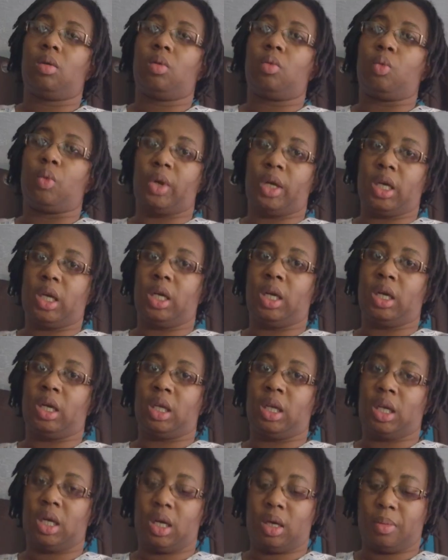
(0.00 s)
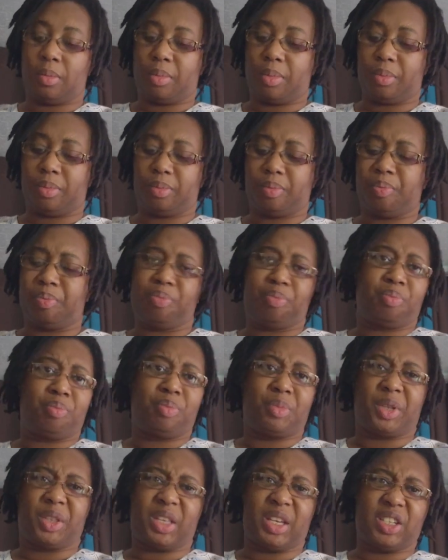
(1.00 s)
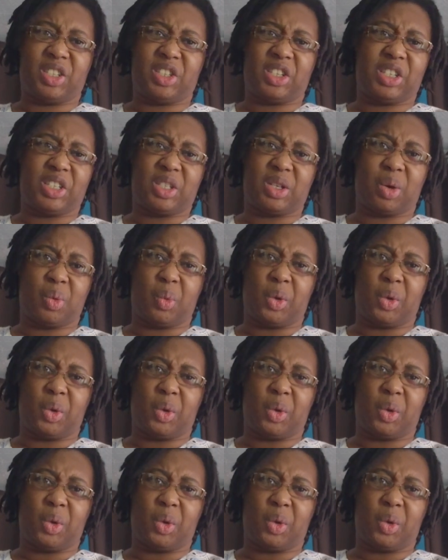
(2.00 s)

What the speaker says: weekend, but that's just a